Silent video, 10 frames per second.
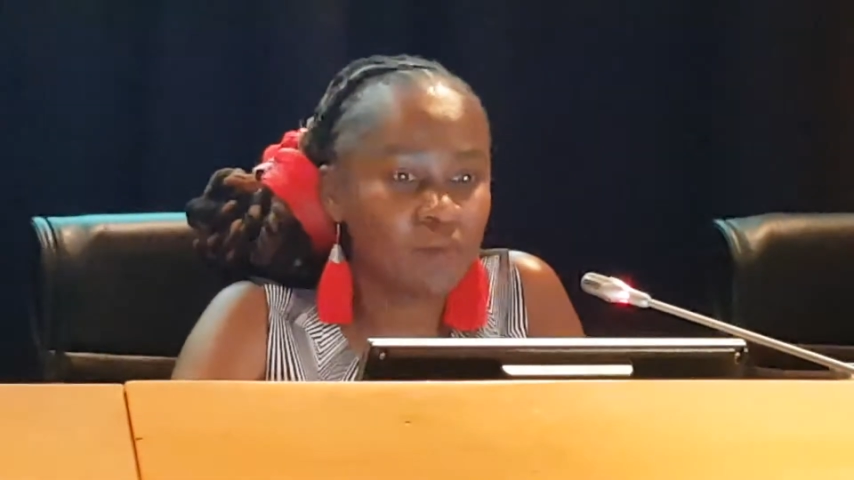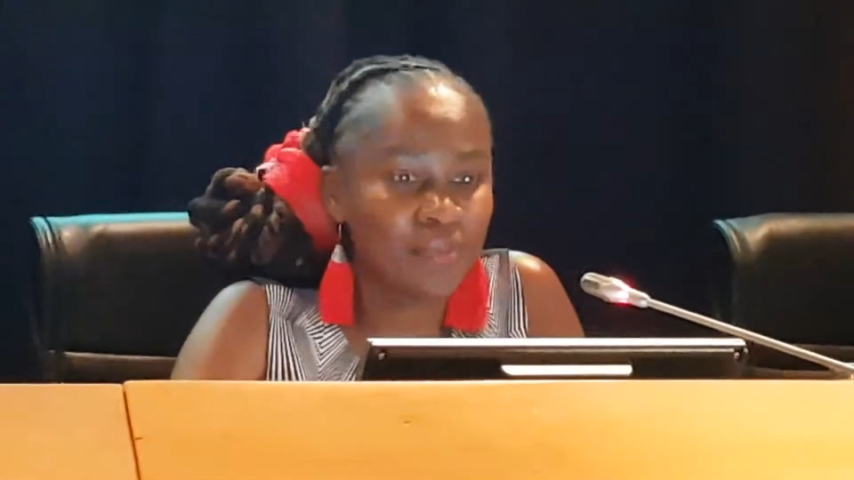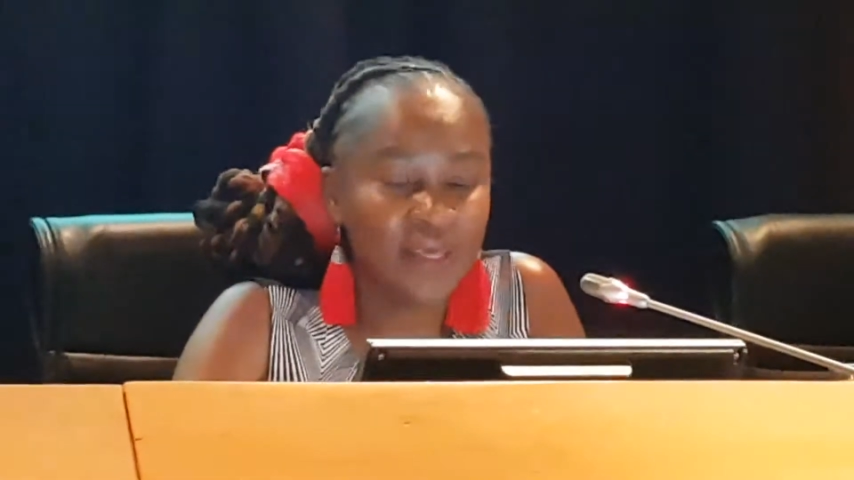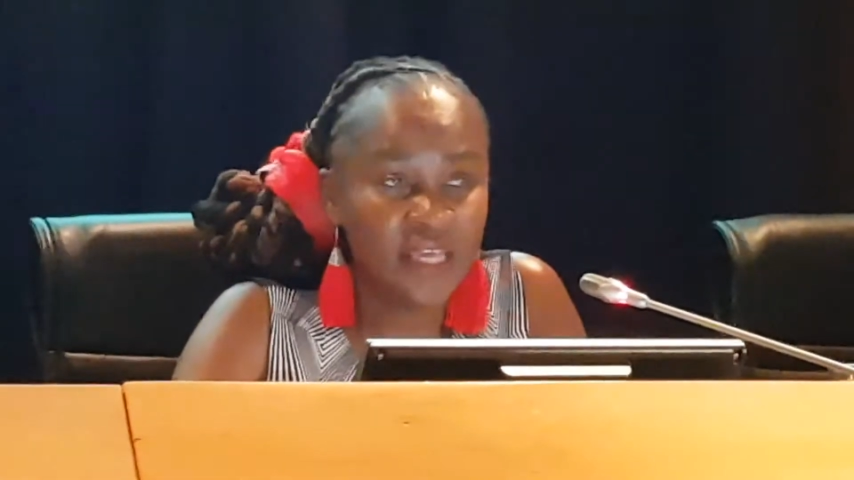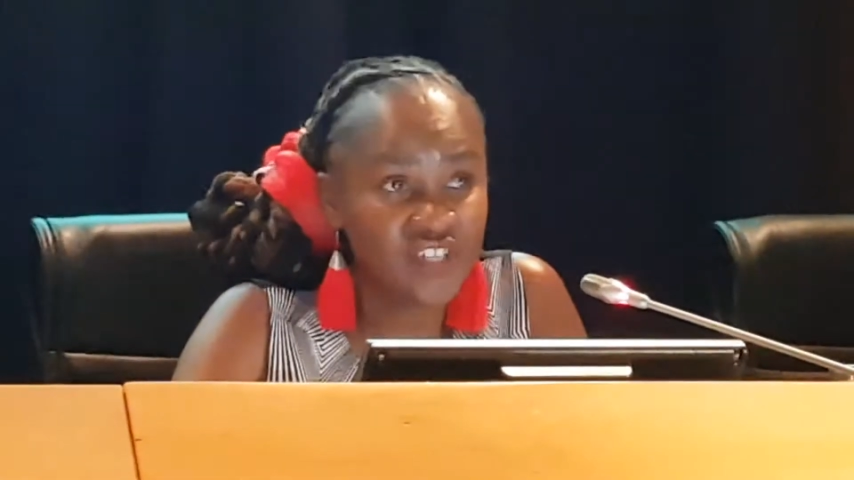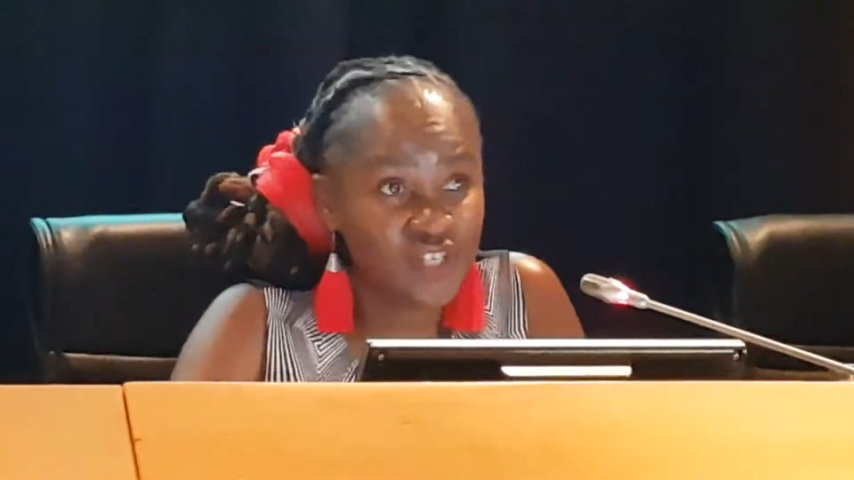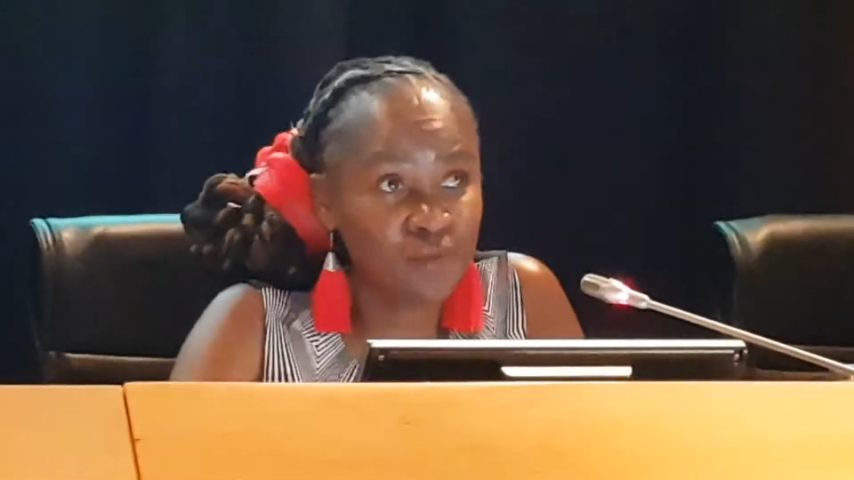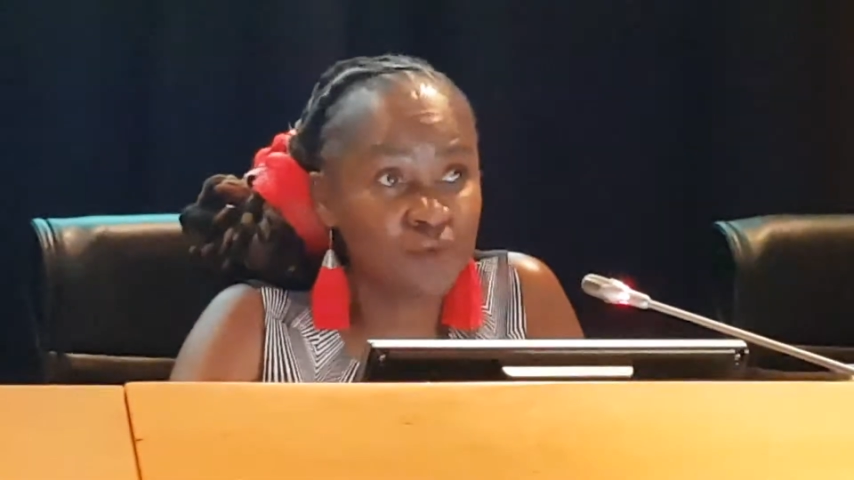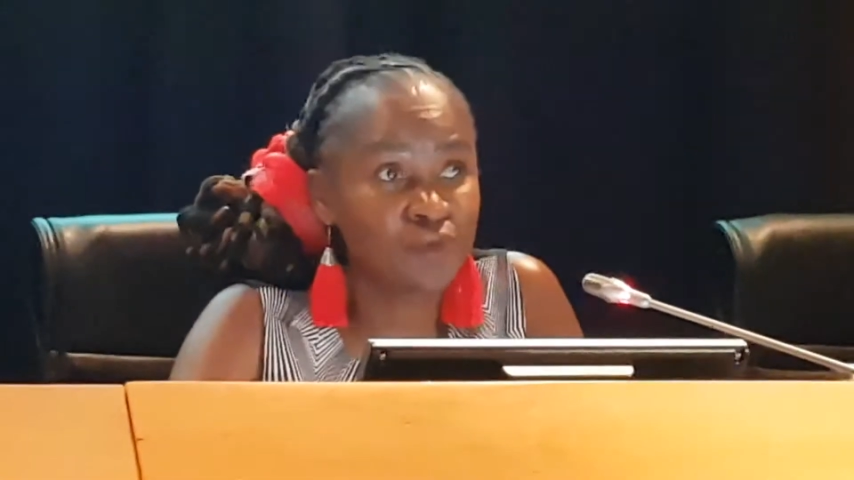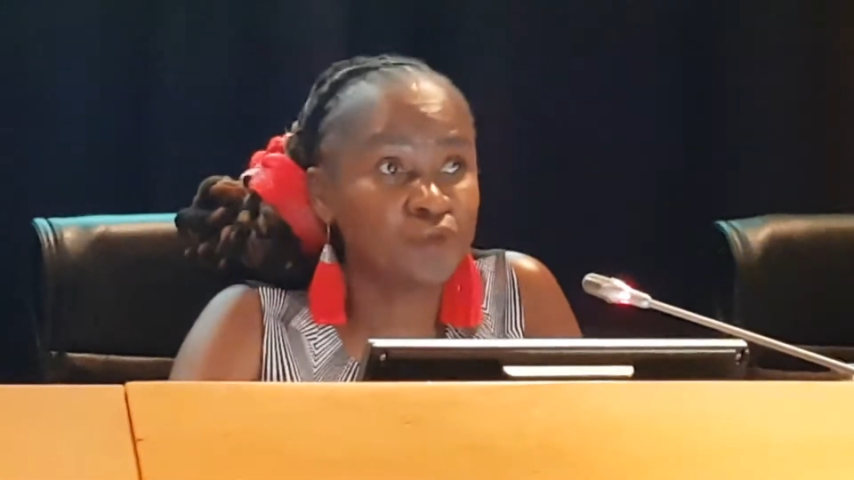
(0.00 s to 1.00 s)
being
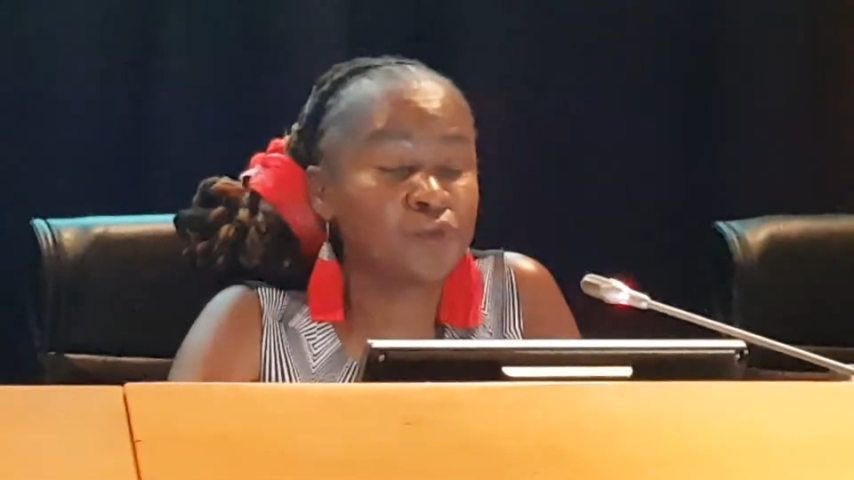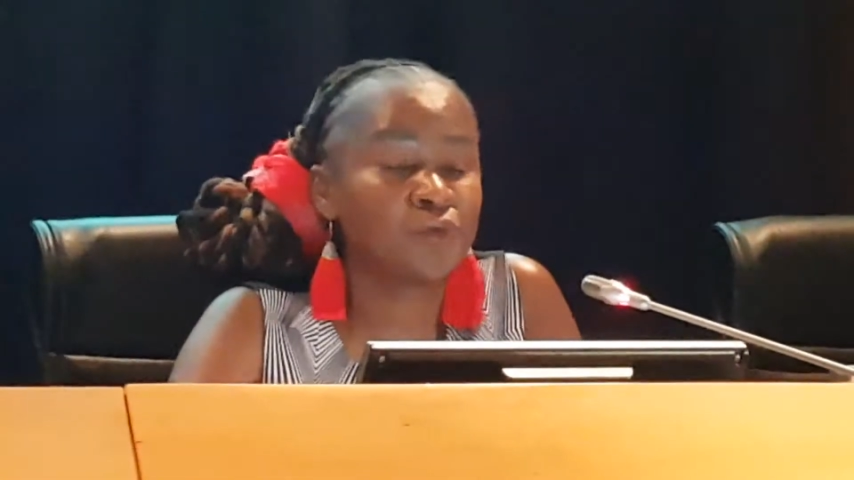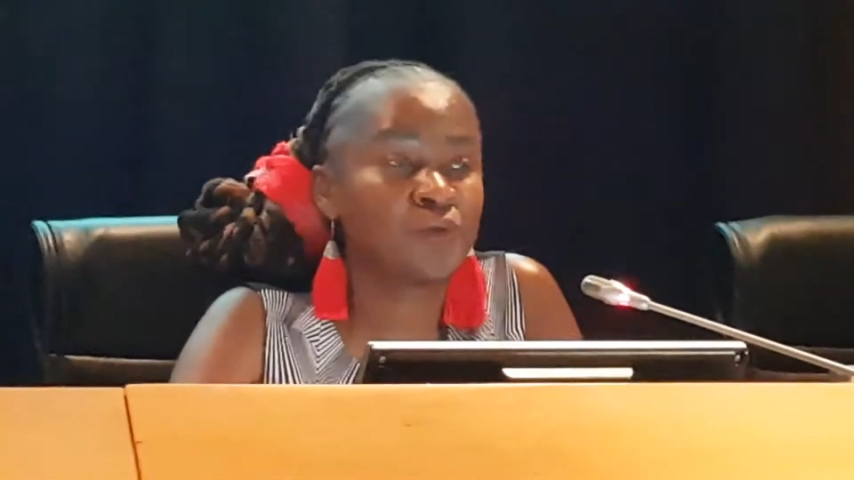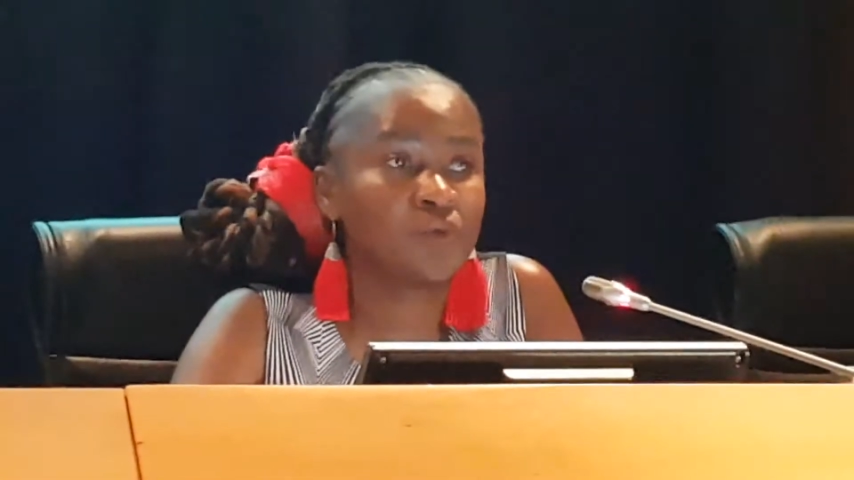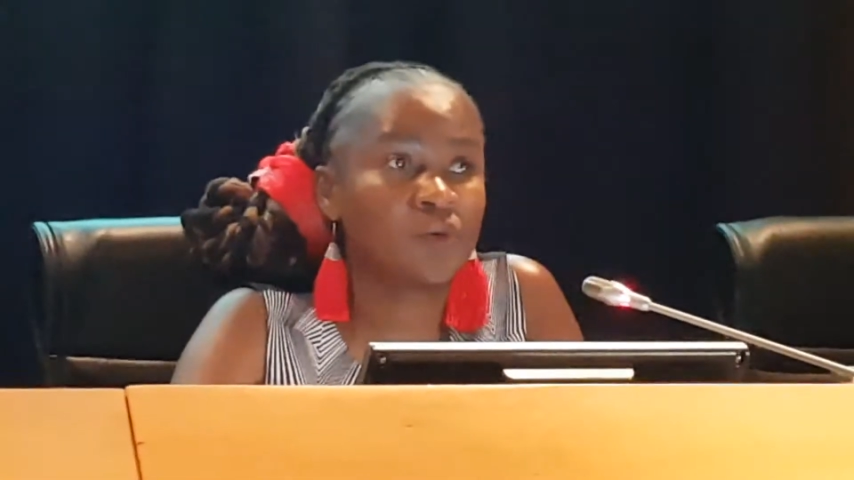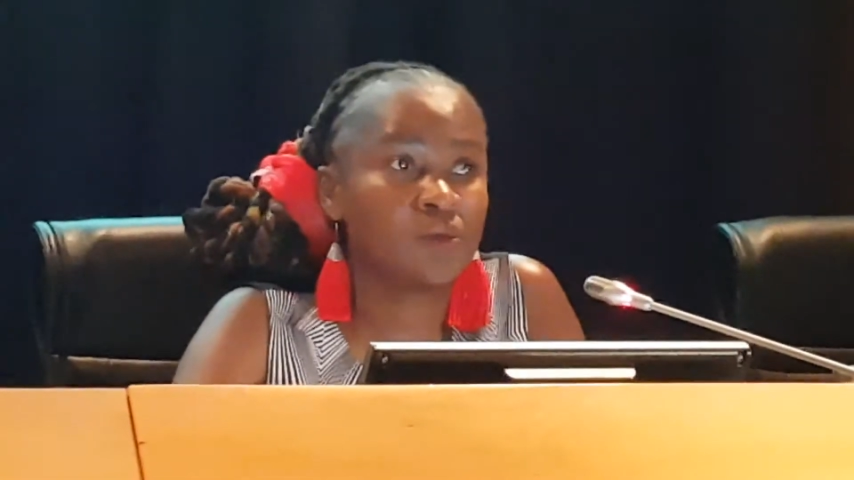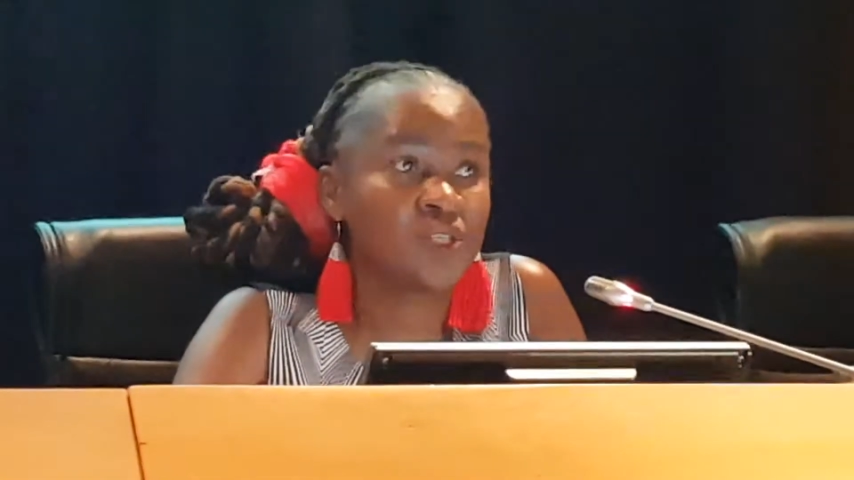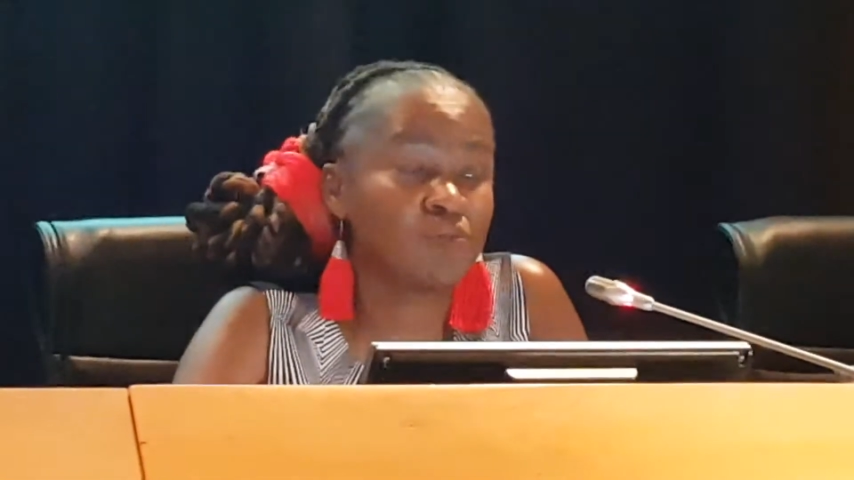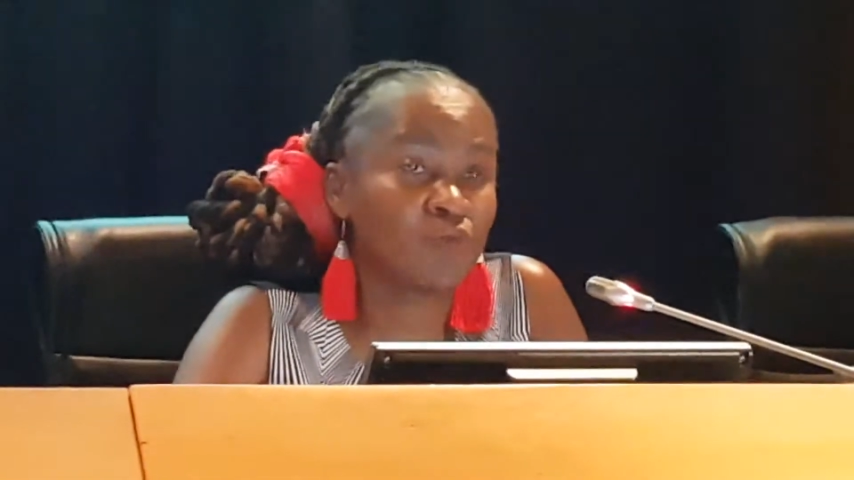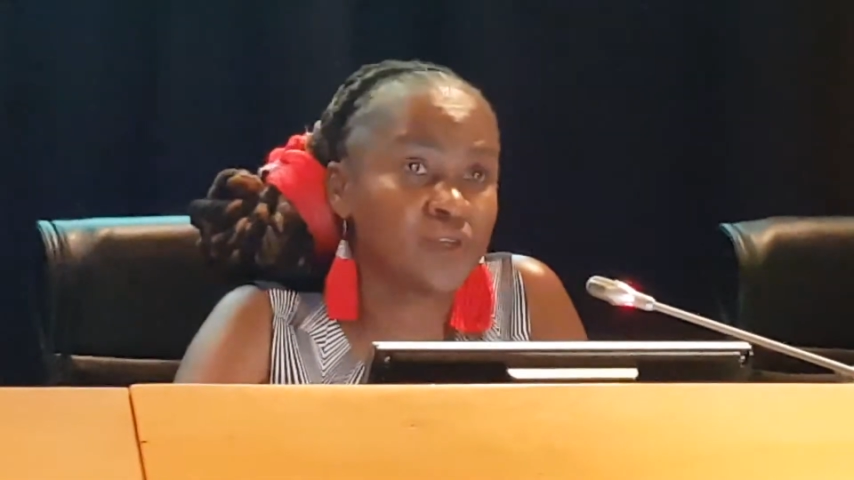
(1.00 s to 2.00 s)
Chirundu,
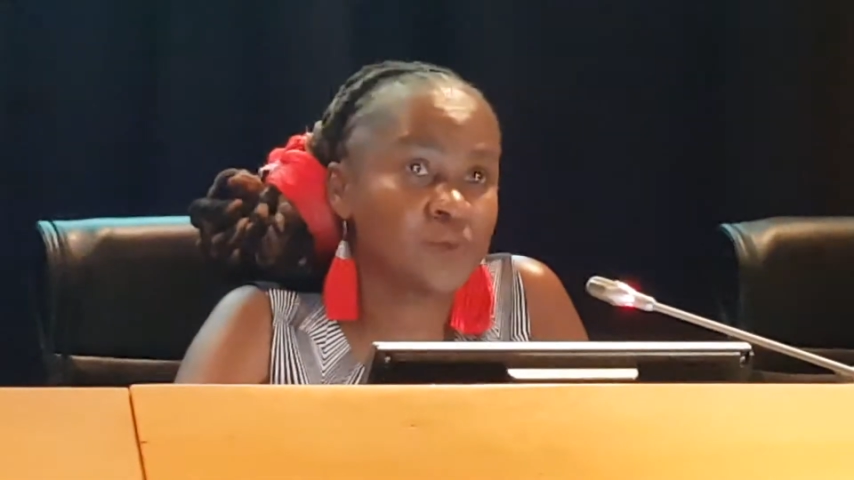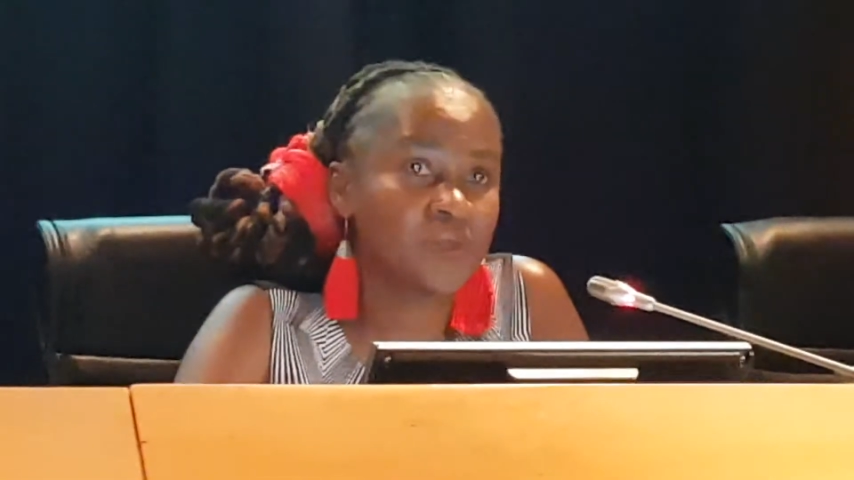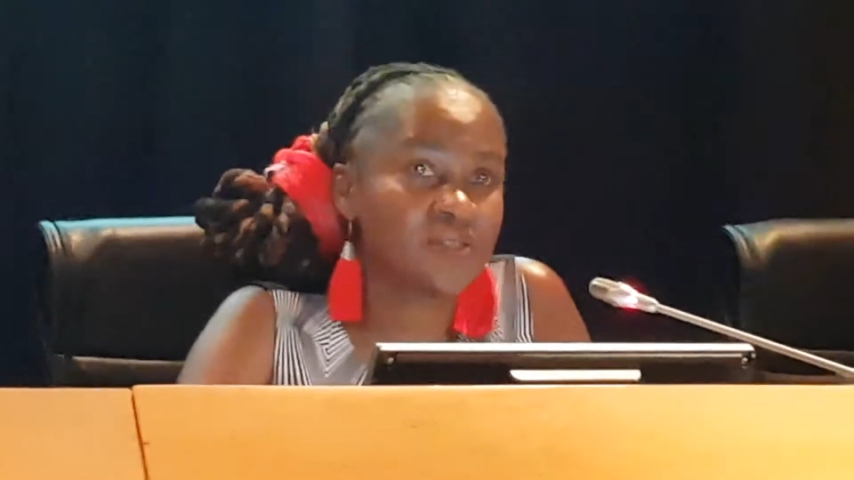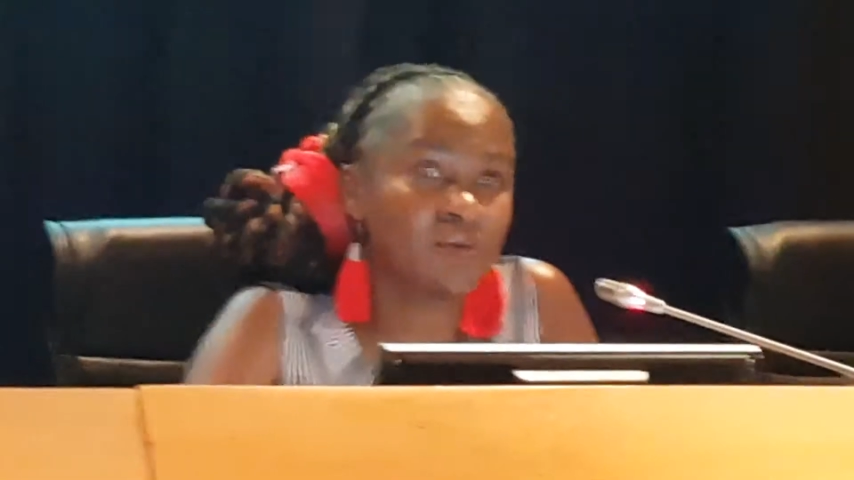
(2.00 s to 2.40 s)
which borders with